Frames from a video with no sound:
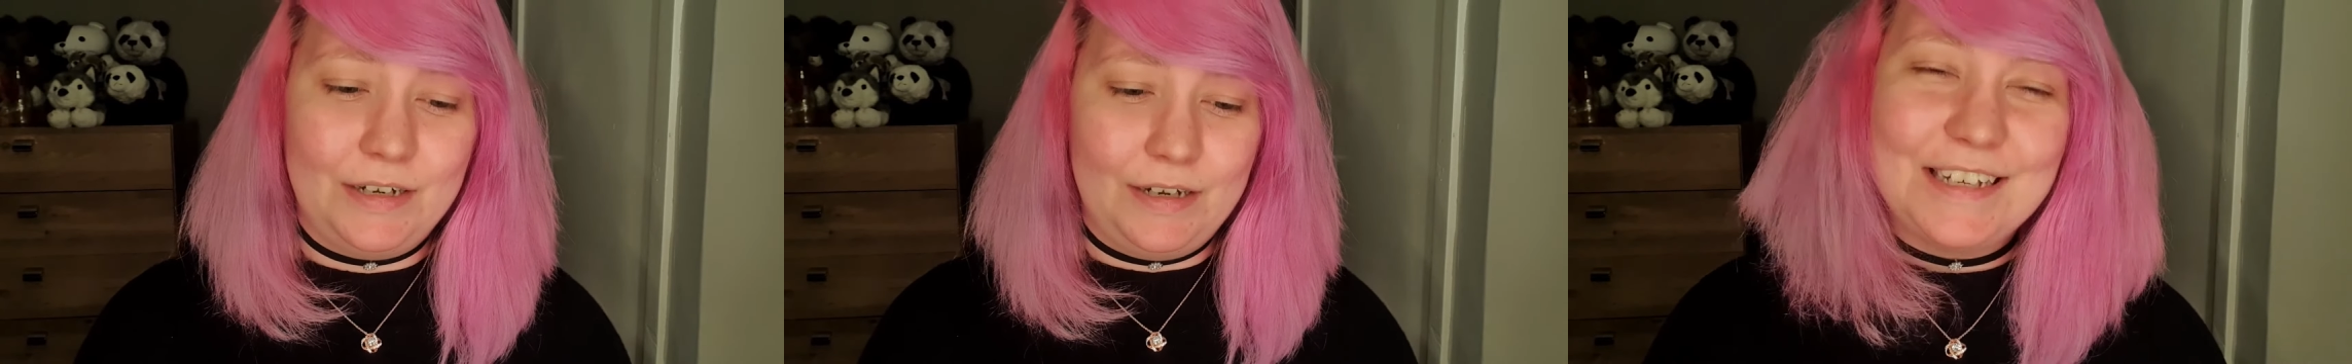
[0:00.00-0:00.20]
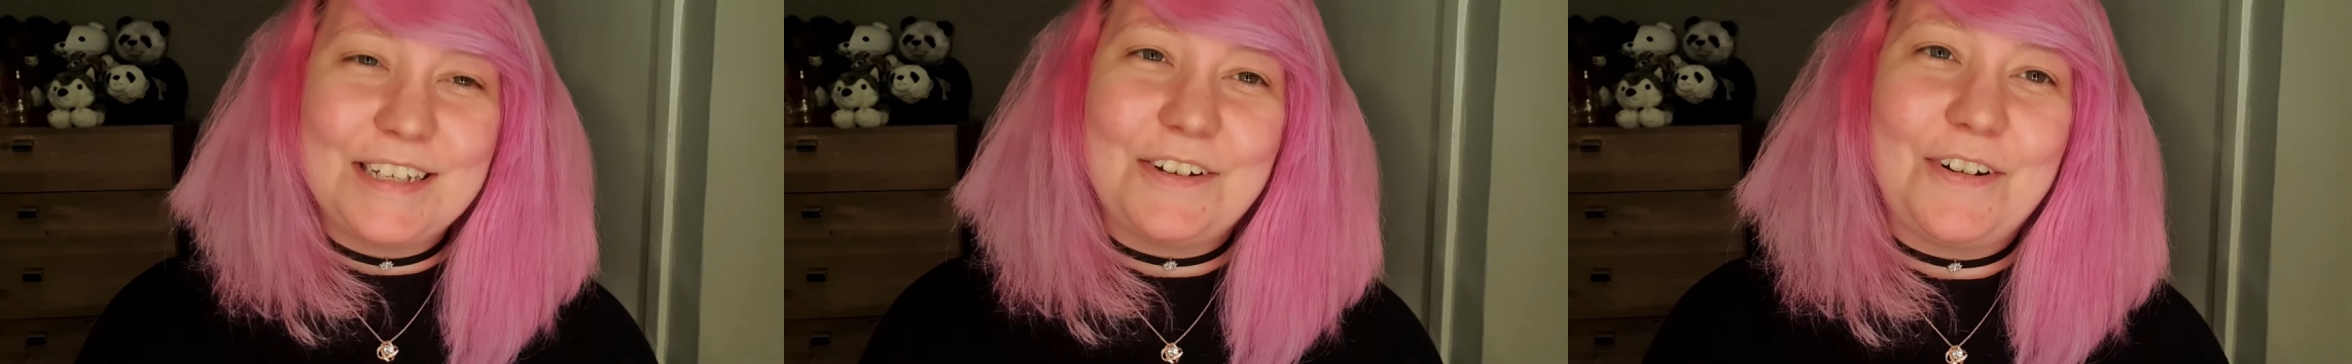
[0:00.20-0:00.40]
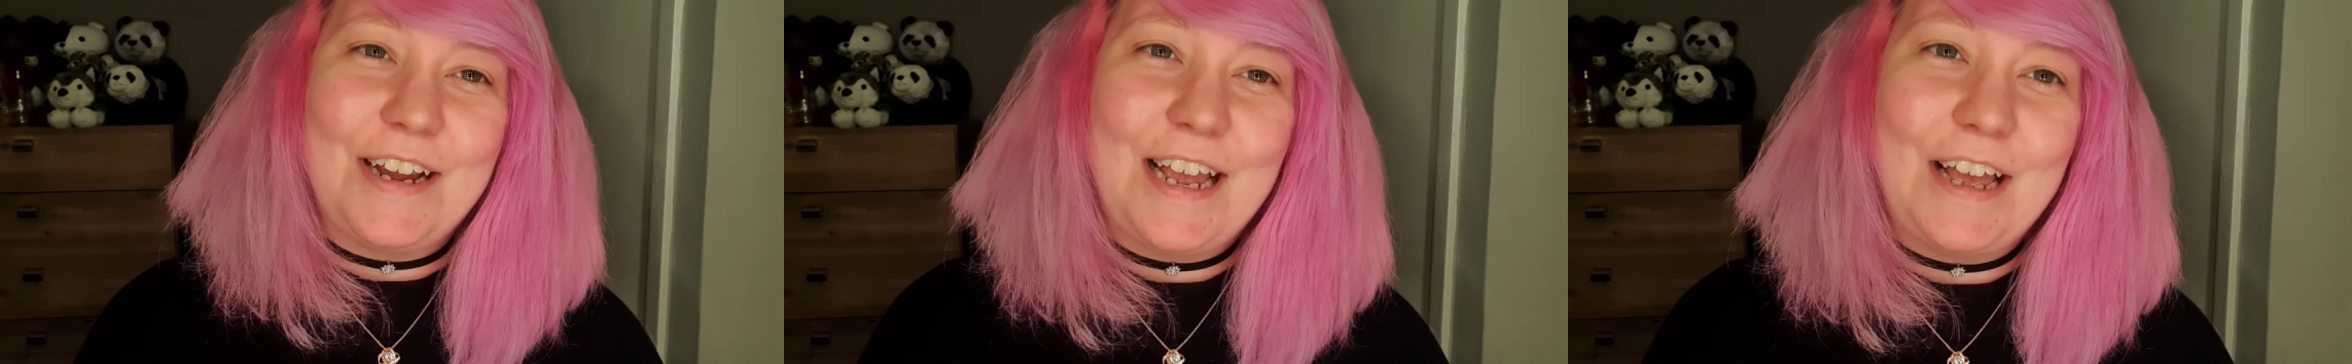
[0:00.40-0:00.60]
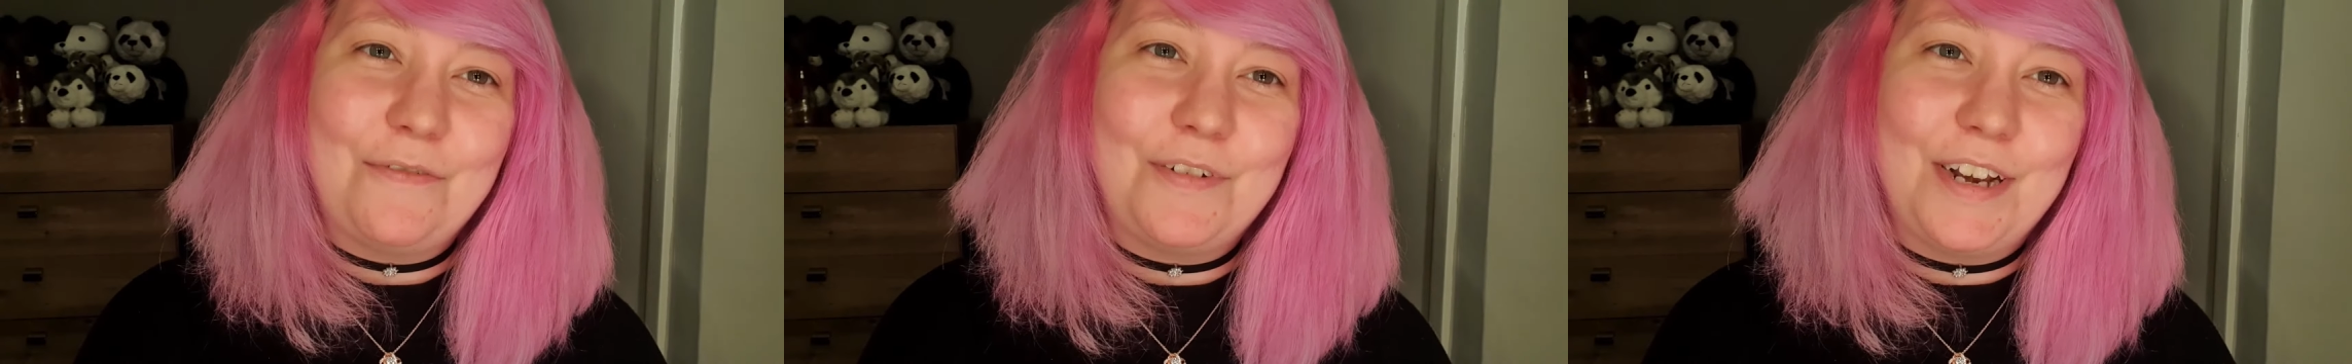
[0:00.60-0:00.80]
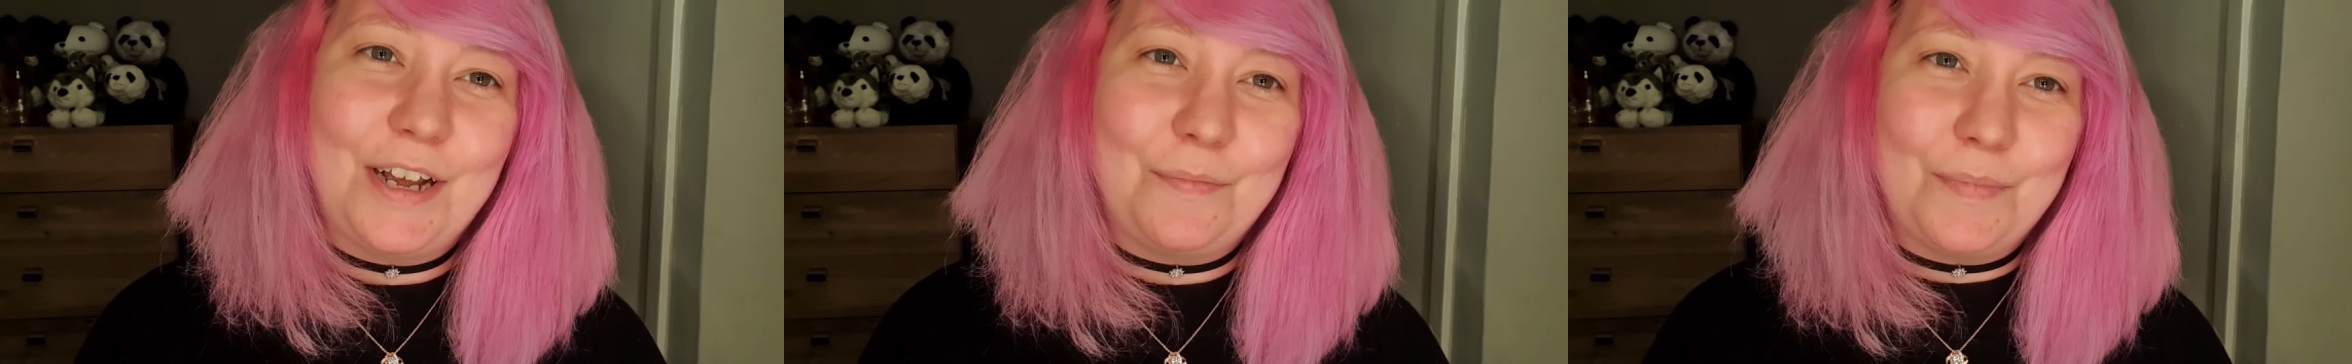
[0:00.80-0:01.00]
Sorry I
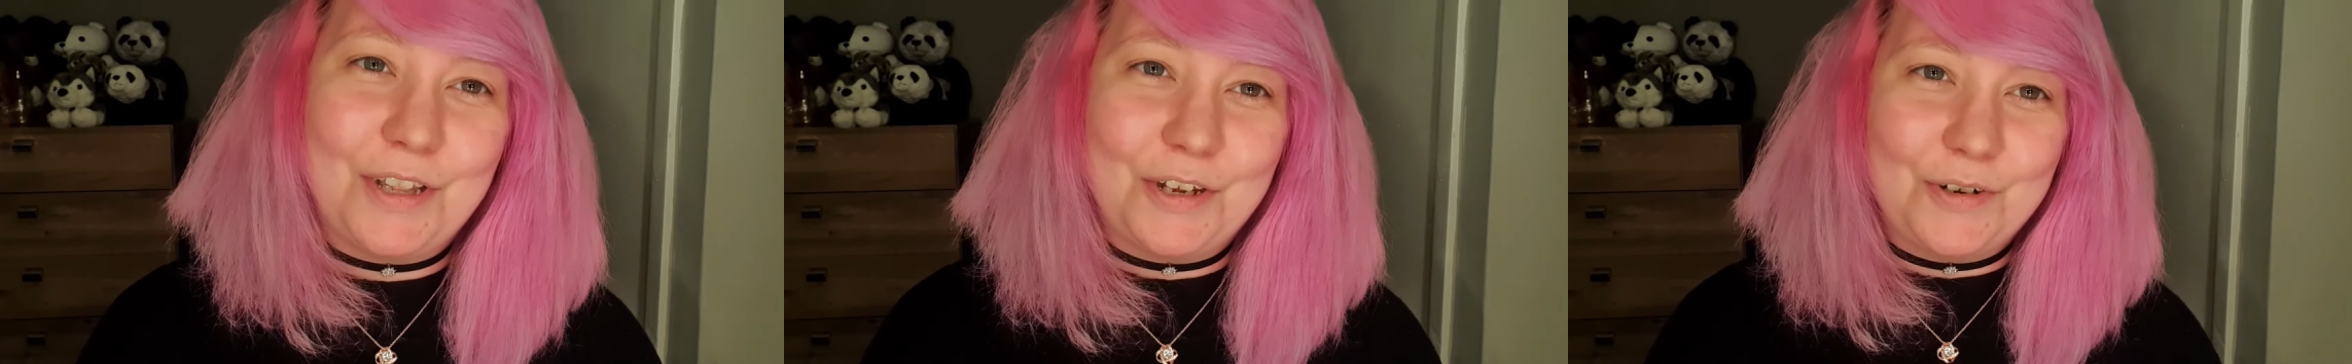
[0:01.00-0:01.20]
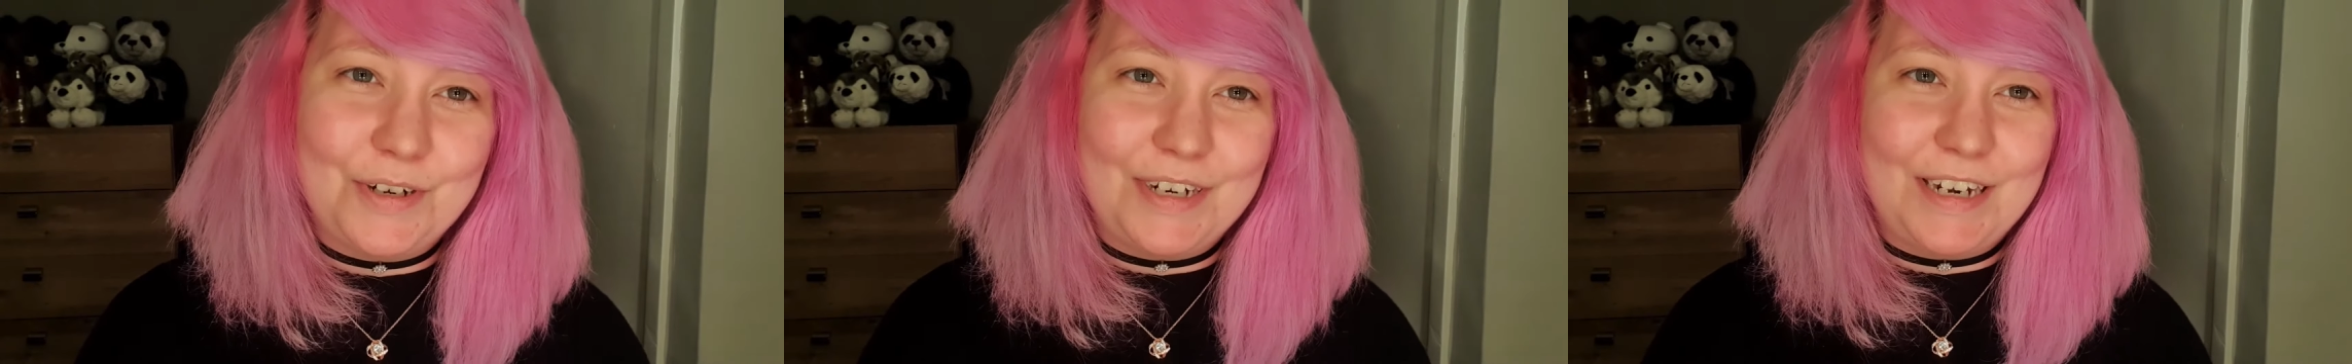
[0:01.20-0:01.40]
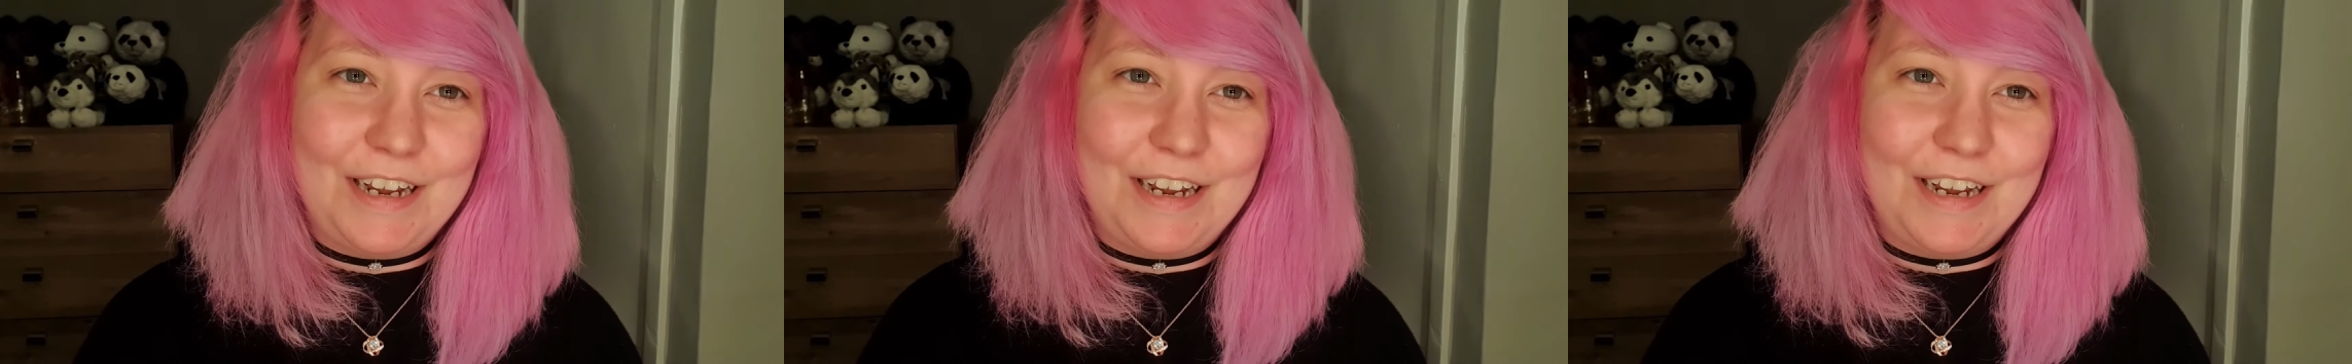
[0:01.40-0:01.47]
haven't uploaded,